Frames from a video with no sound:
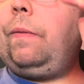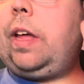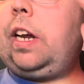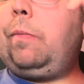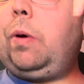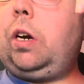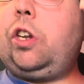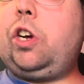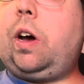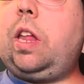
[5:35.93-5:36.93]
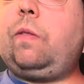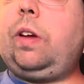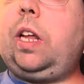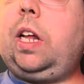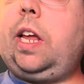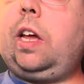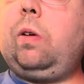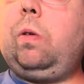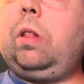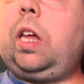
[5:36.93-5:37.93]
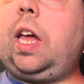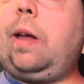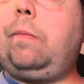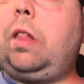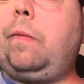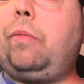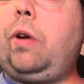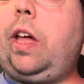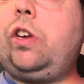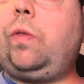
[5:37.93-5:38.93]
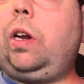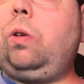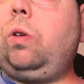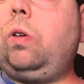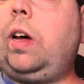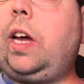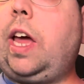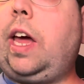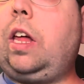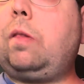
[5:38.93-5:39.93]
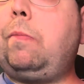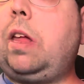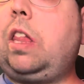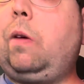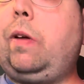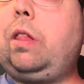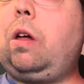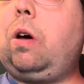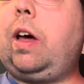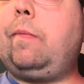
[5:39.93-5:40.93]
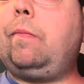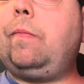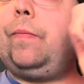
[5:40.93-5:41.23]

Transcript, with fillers: and apologised for nearly causing him to breach the law against messing with time.